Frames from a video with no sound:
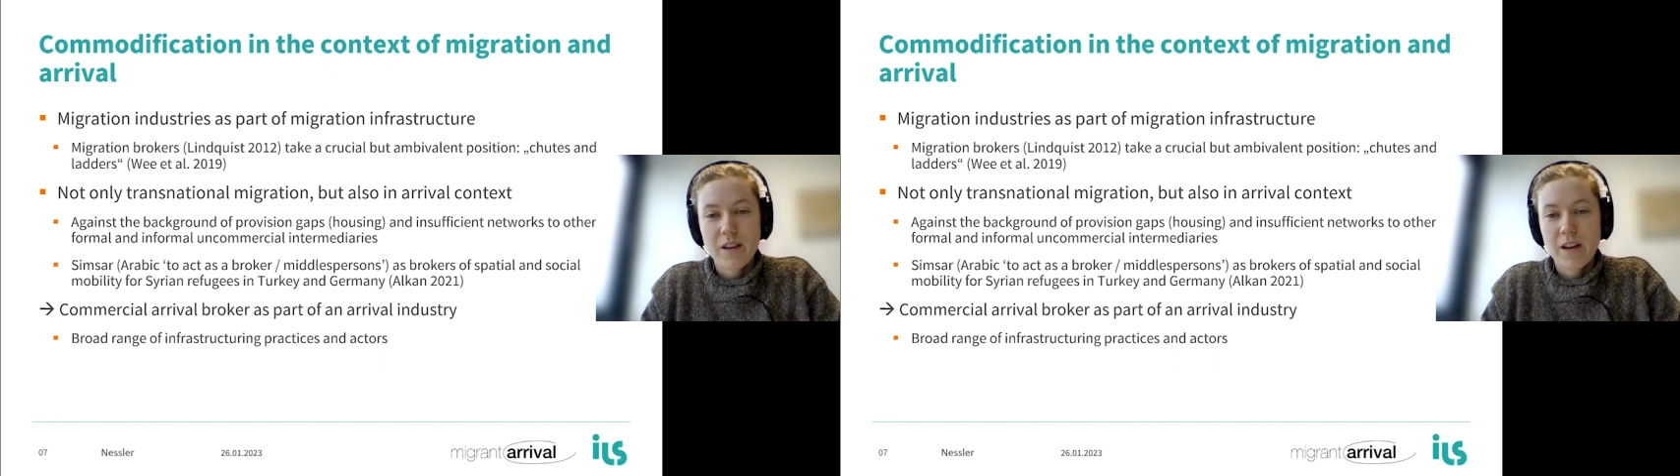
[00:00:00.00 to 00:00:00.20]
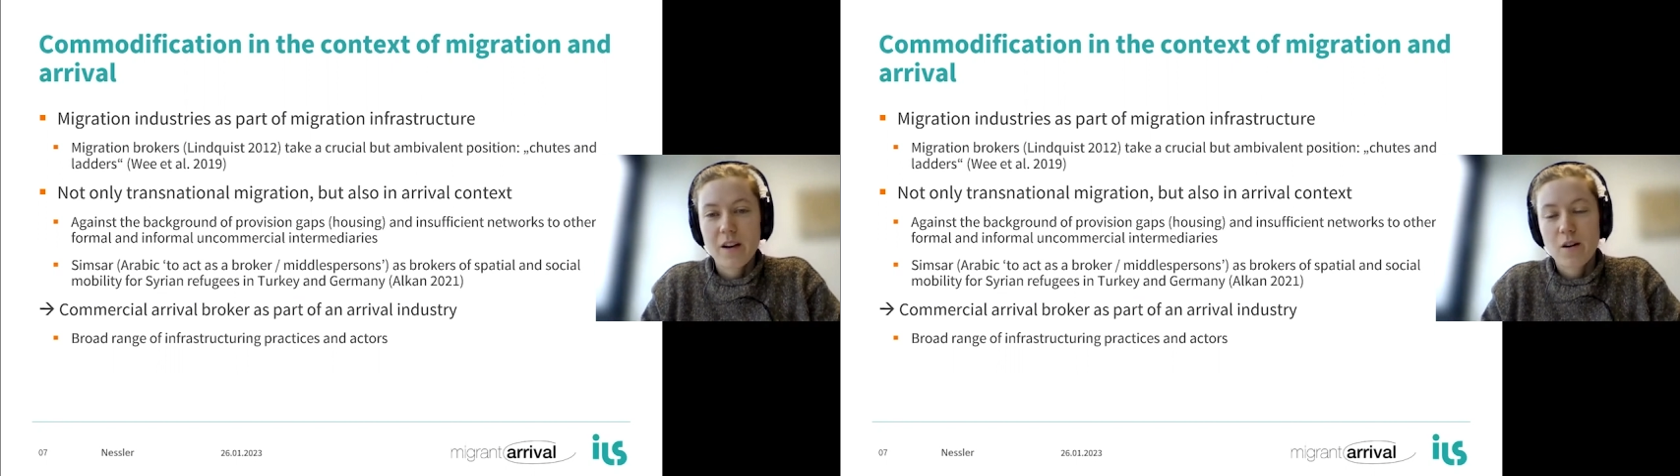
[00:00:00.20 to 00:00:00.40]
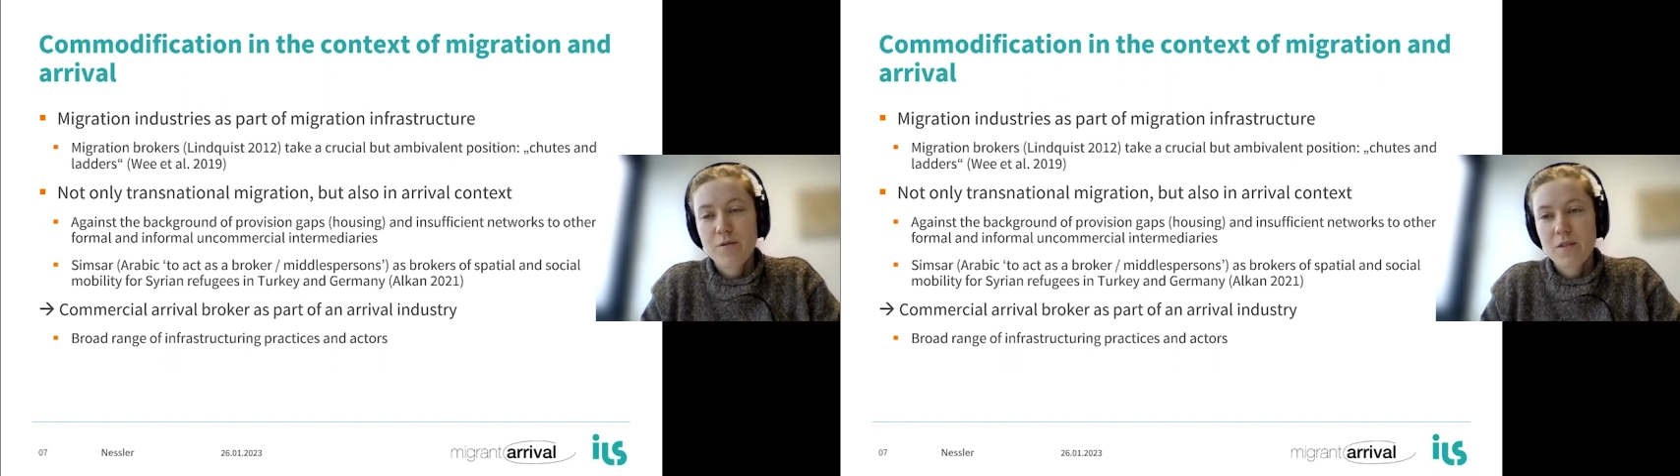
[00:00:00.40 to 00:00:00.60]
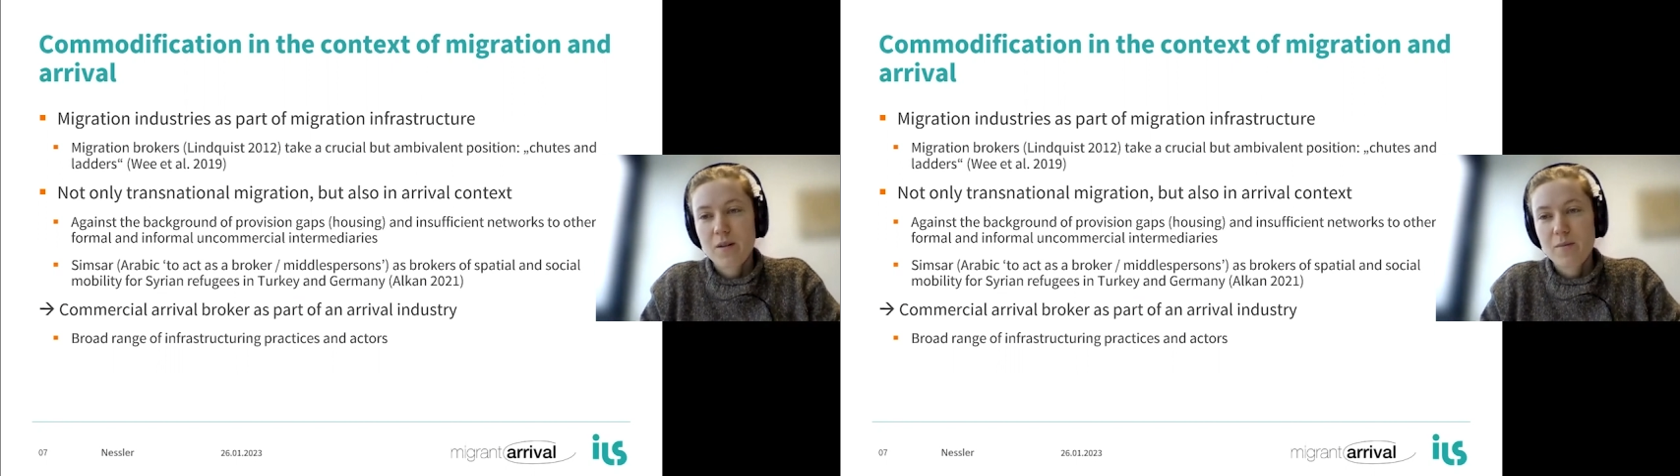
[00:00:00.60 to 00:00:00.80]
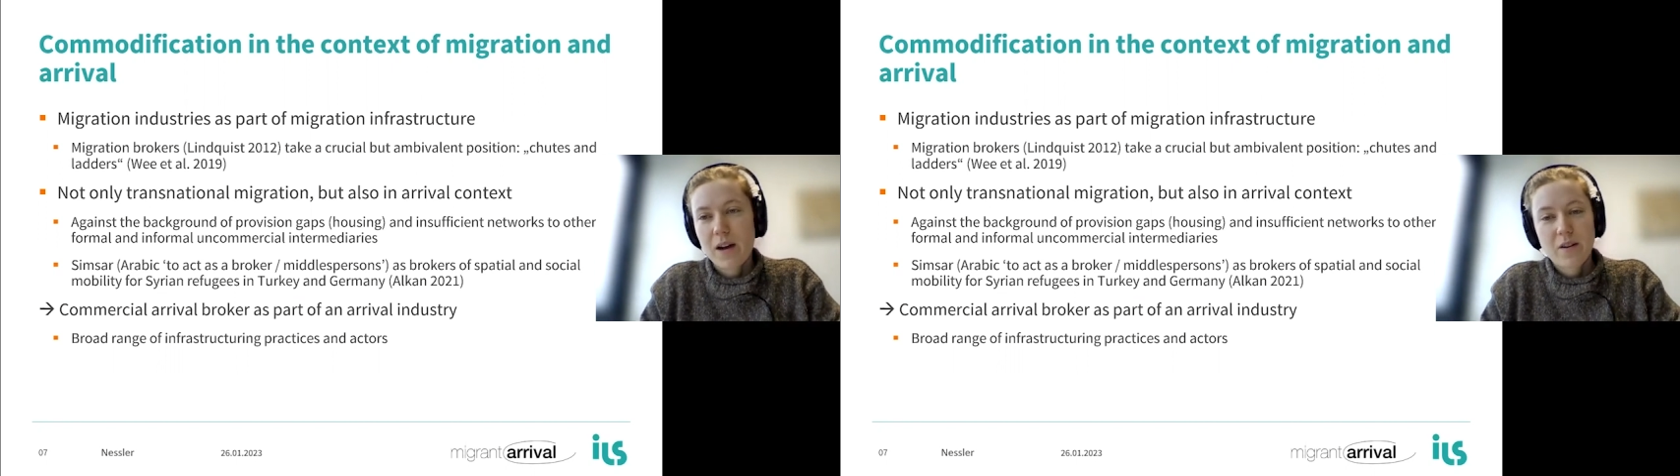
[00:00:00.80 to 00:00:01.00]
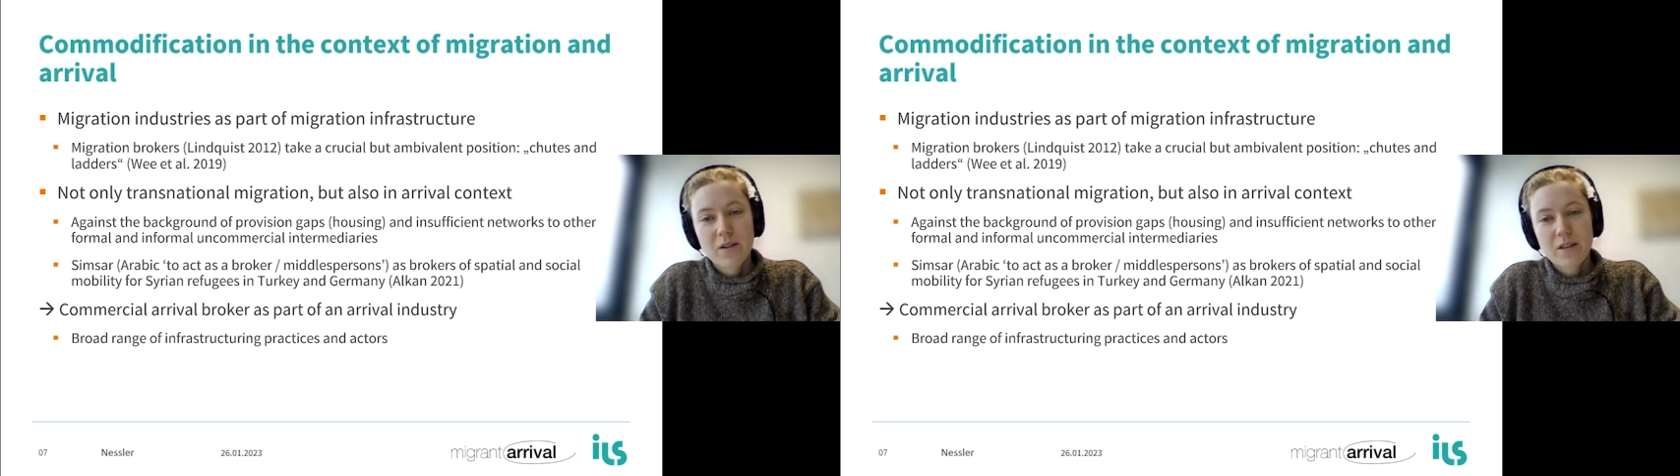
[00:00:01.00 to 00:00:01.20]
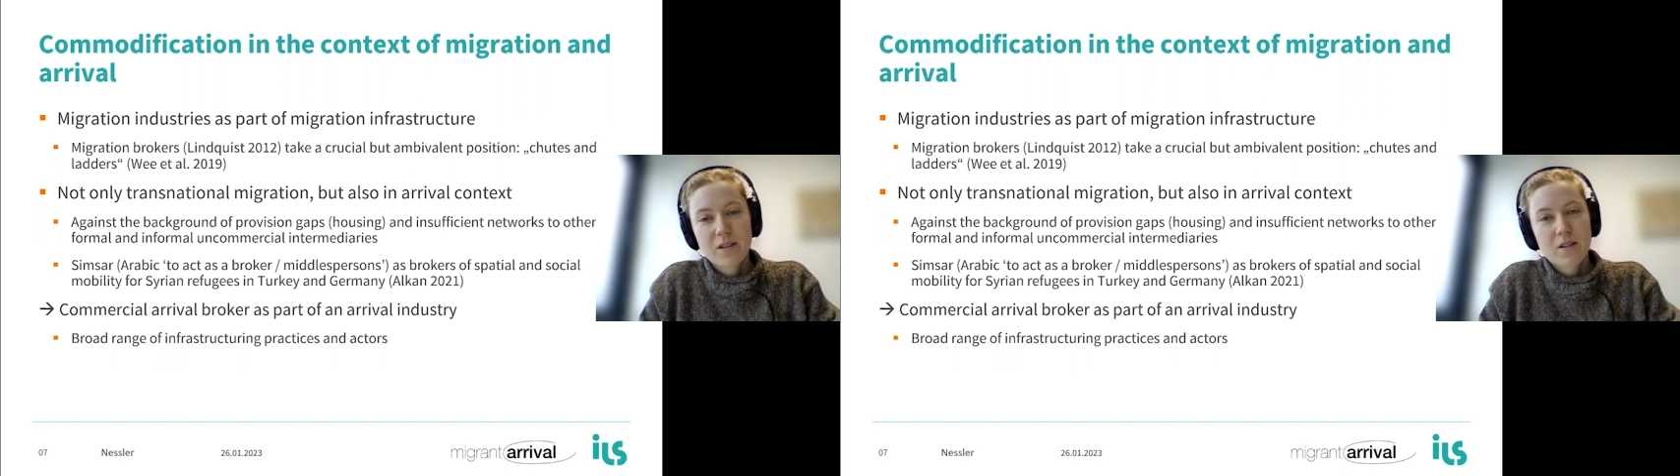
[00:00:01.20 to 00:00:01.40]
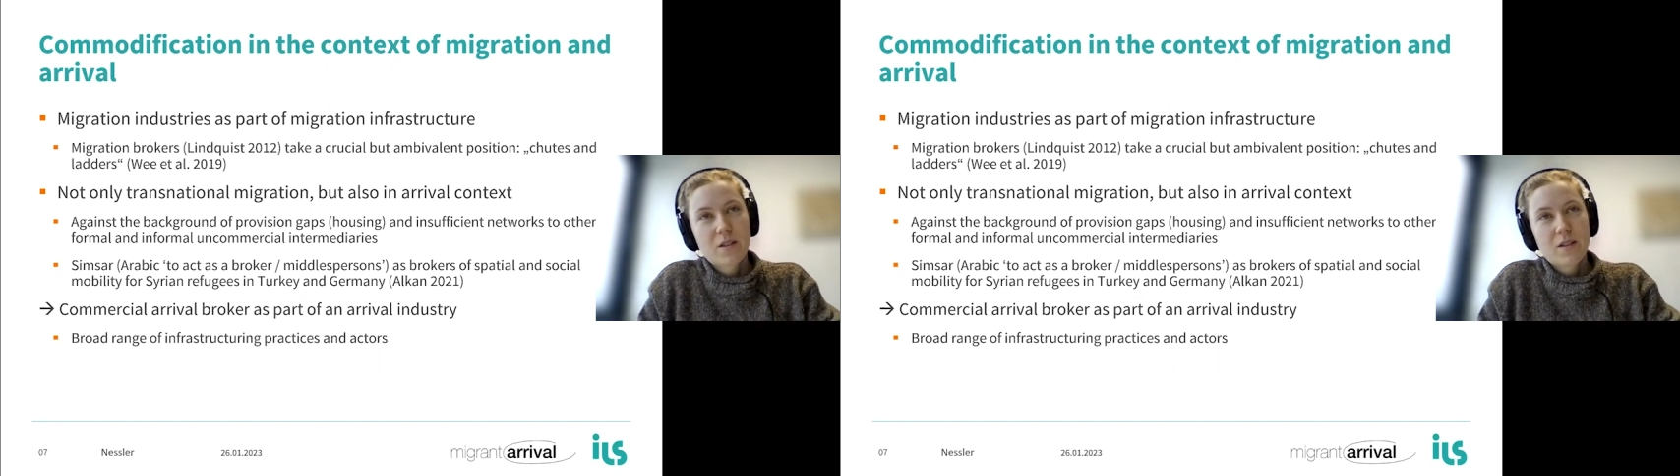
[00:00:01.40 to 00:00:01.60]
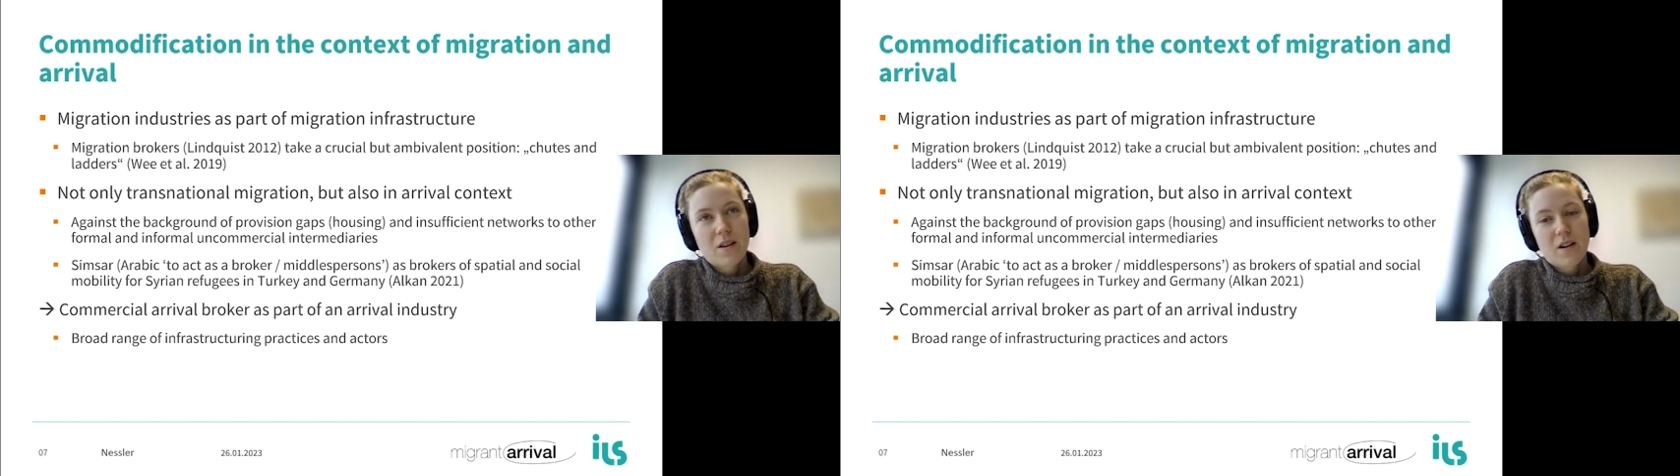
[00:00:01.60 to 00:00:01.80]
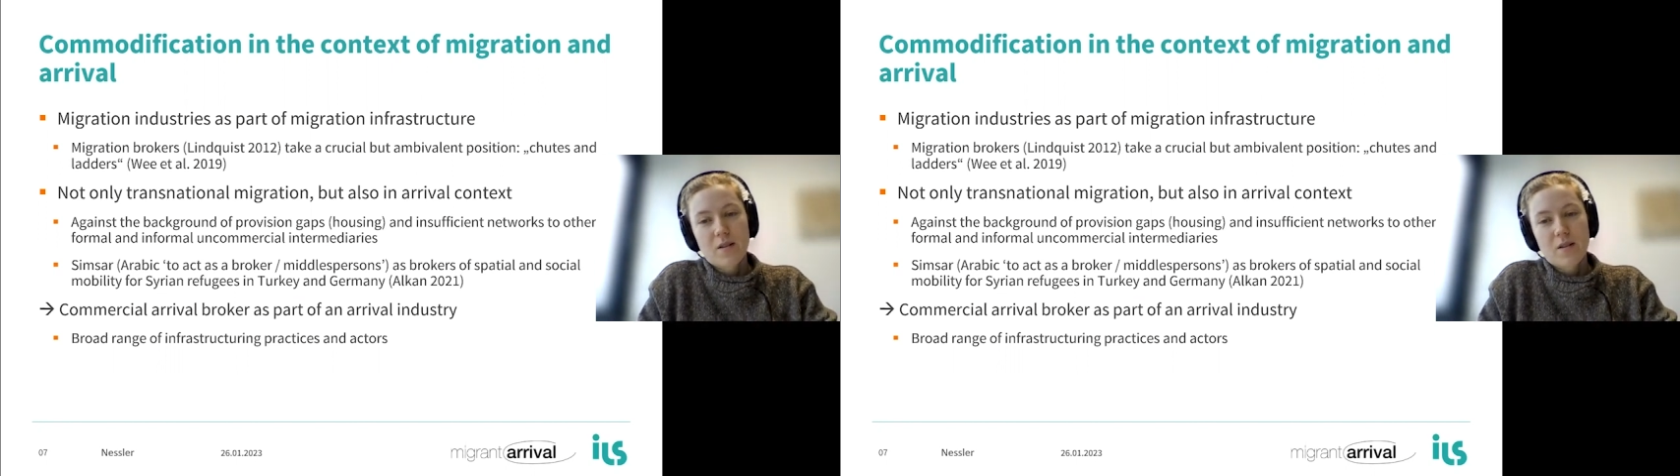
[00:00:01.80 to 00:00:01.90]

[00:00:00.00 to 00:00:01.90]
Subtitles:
they offer migrants